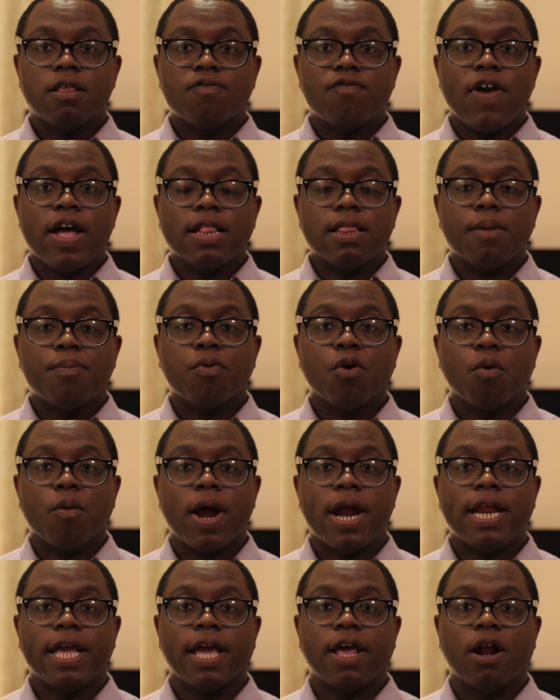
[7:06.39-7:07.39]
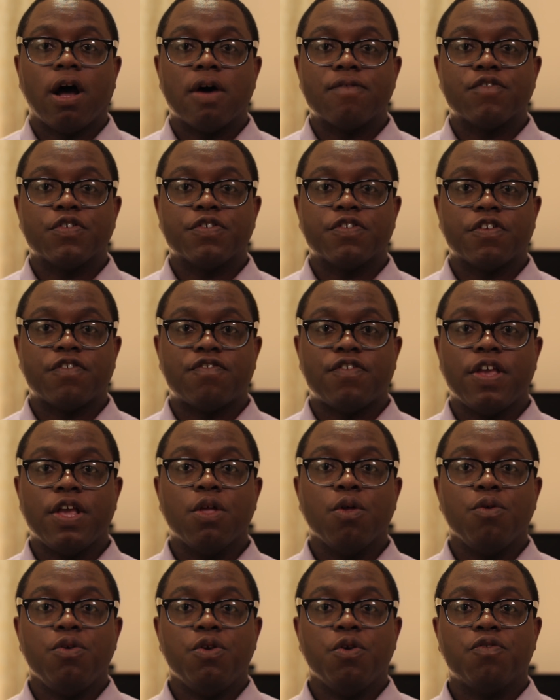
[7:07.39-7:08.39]
The fact that ProWriting Aid offers a
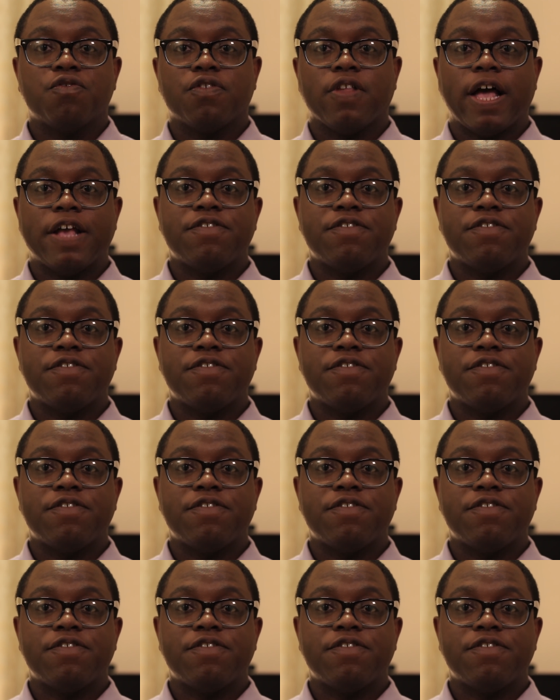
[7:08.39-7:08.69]
single-use